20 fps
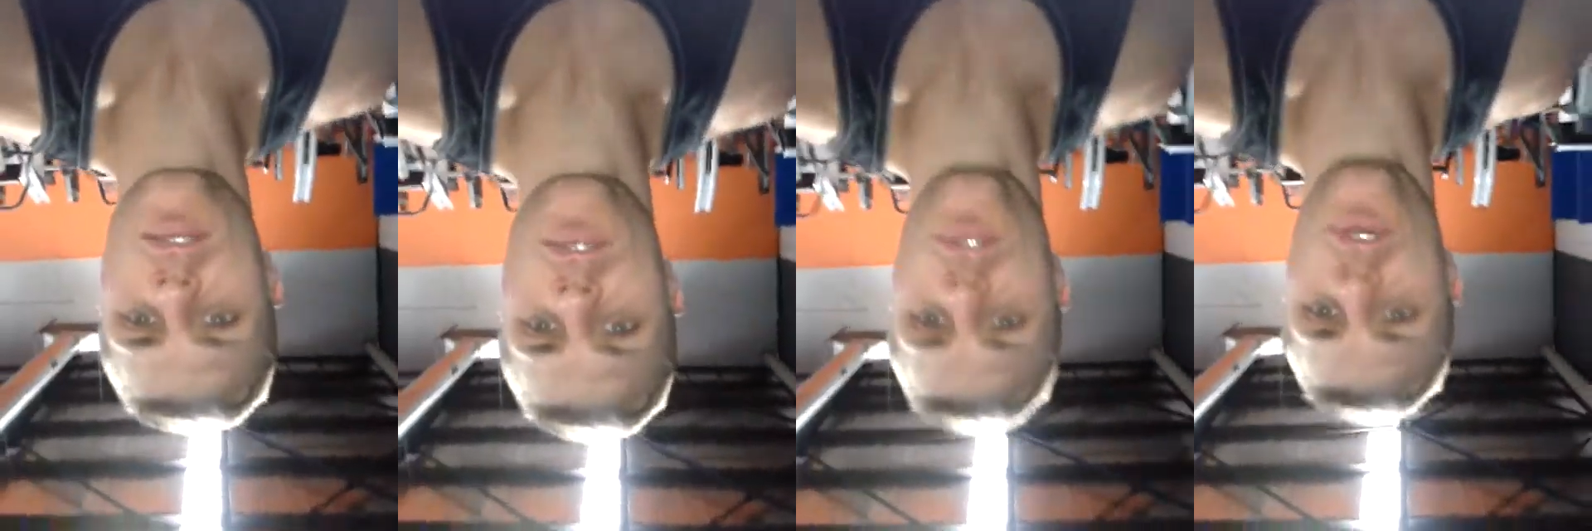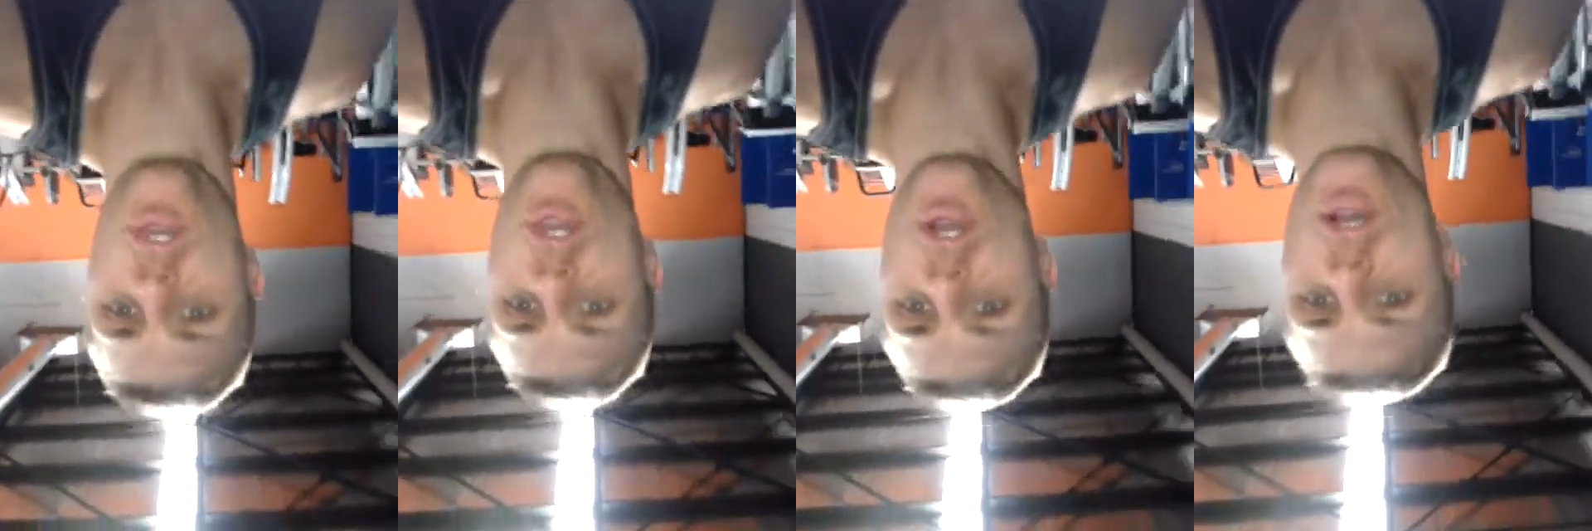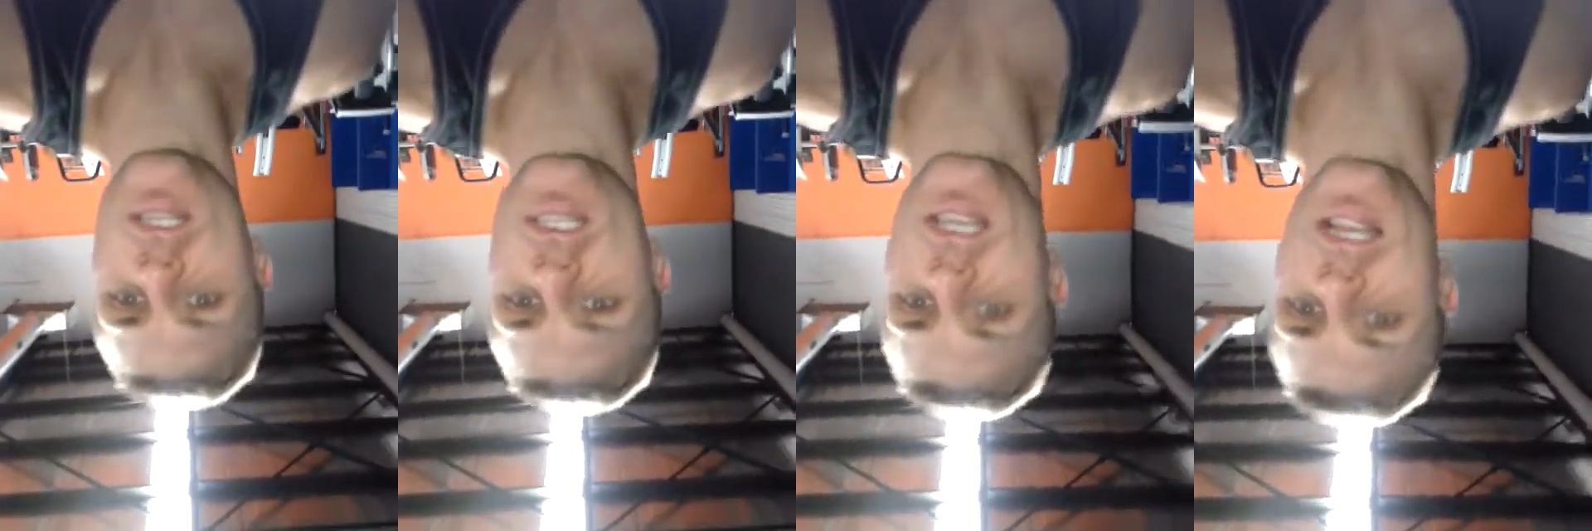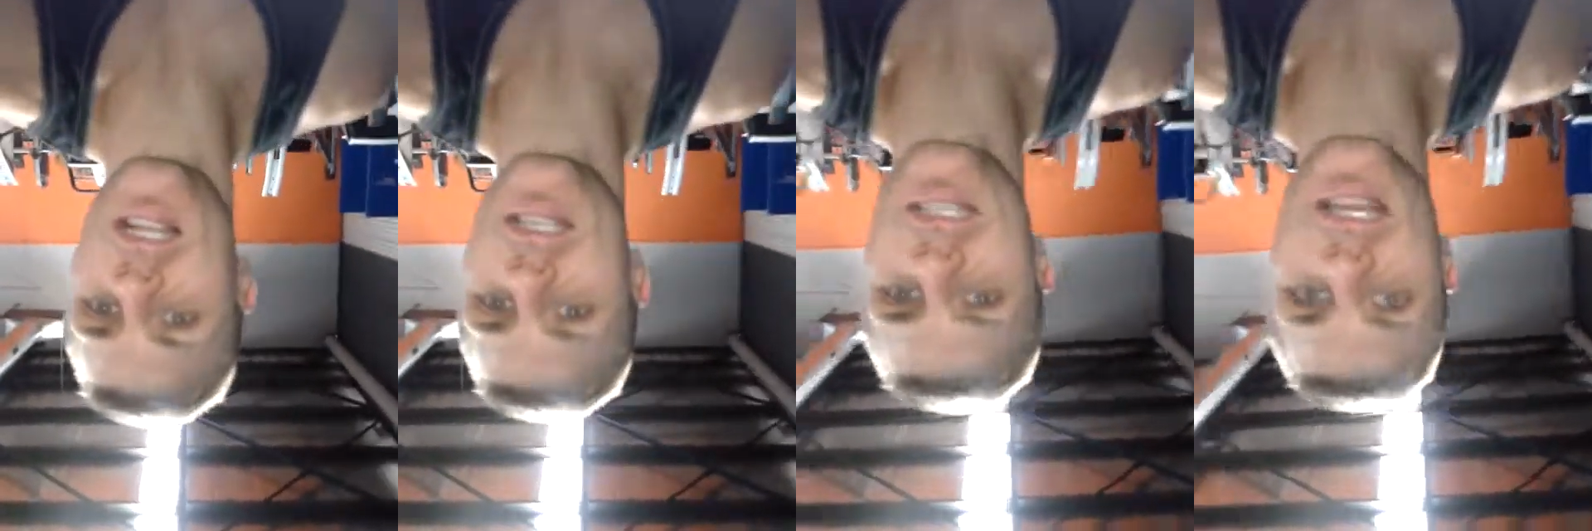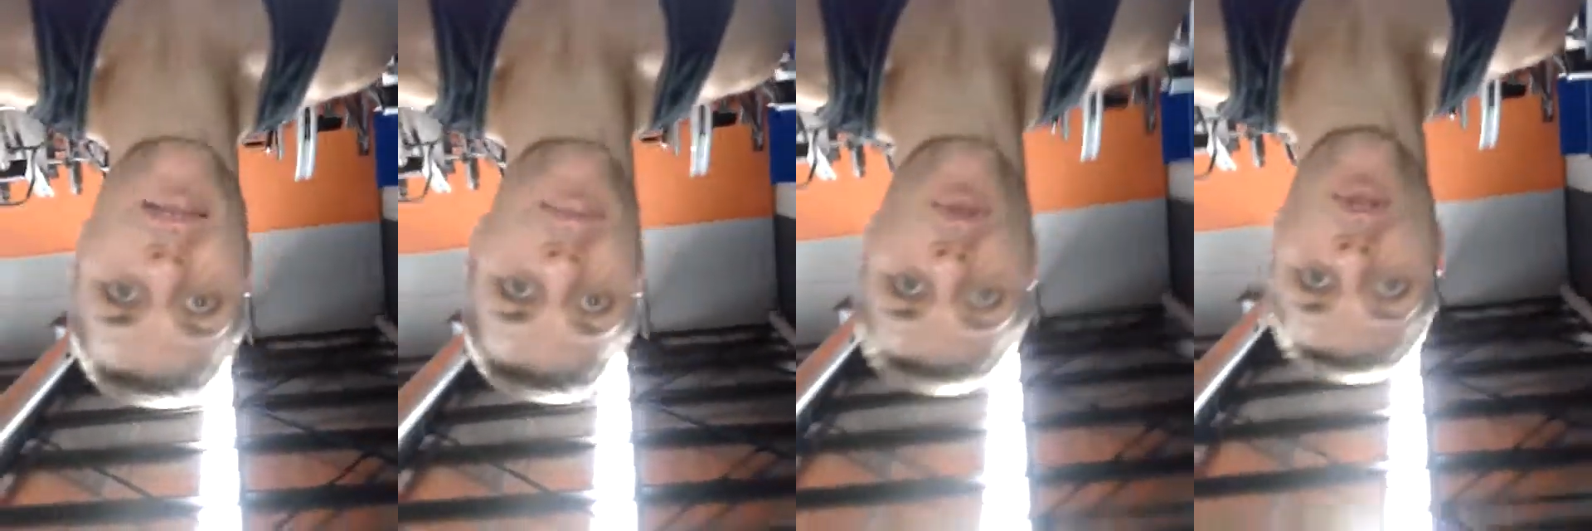You guys are going
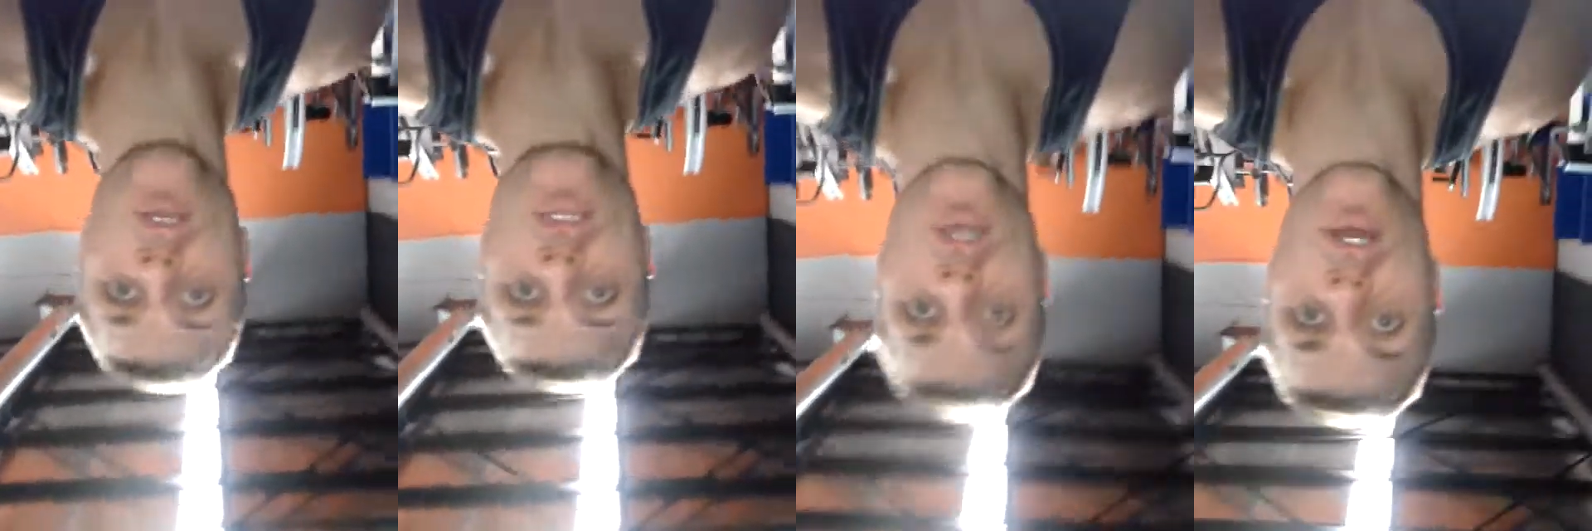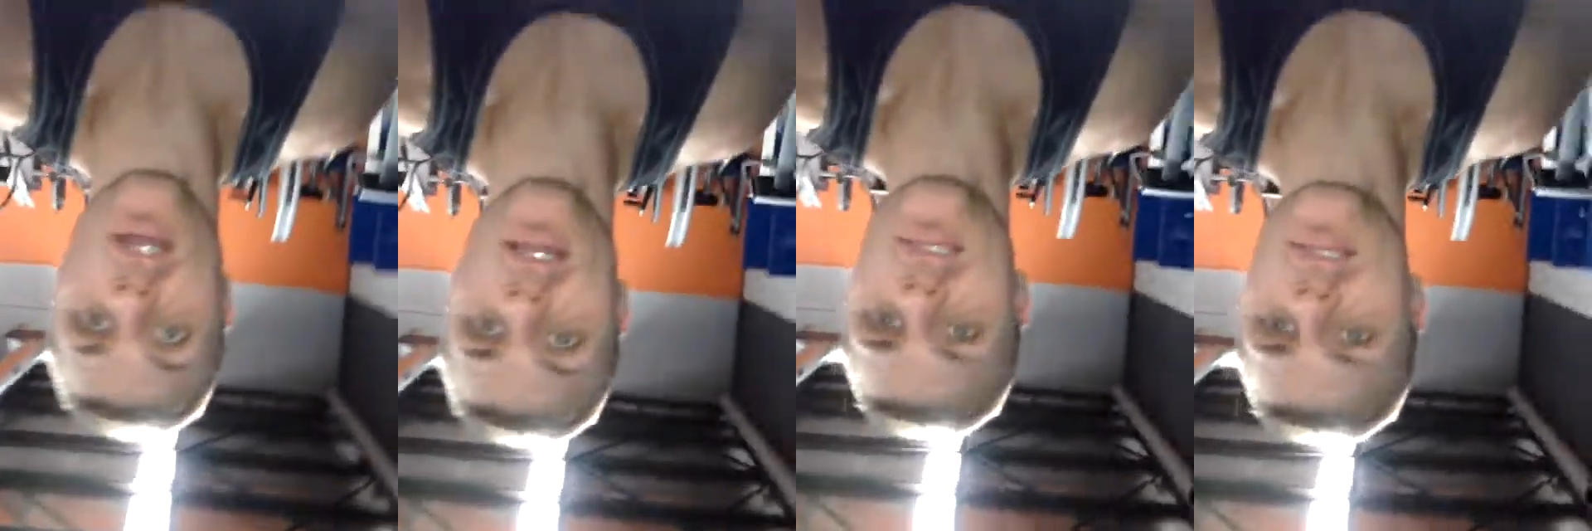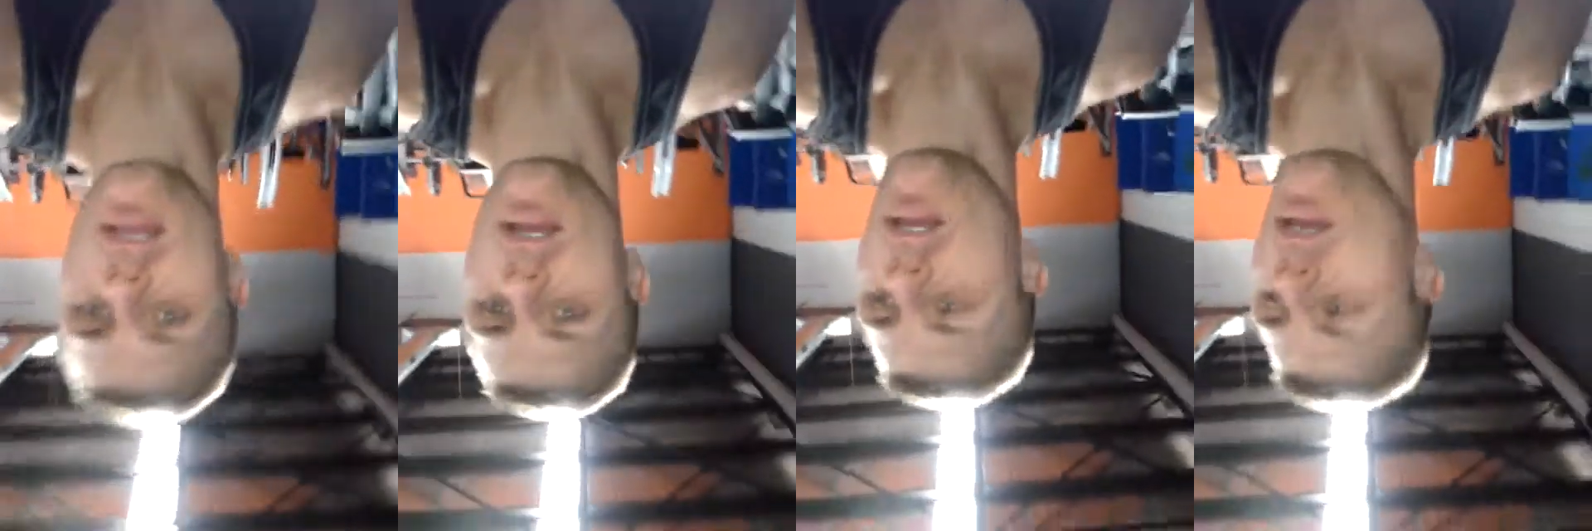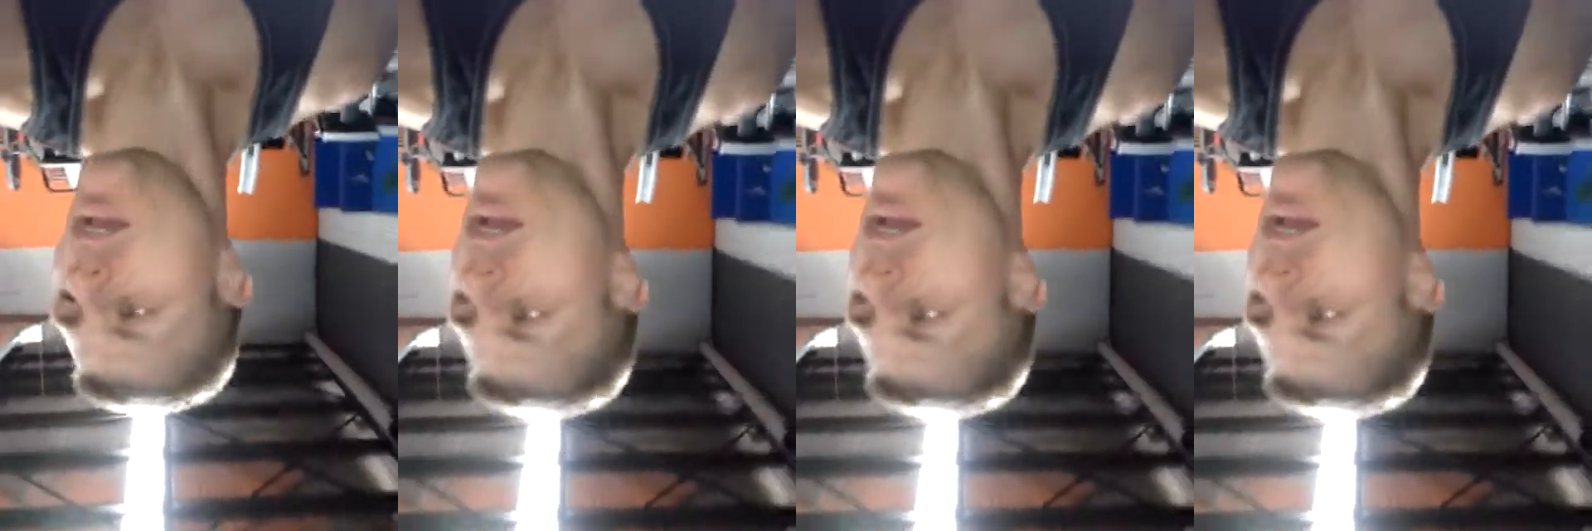to say bro science.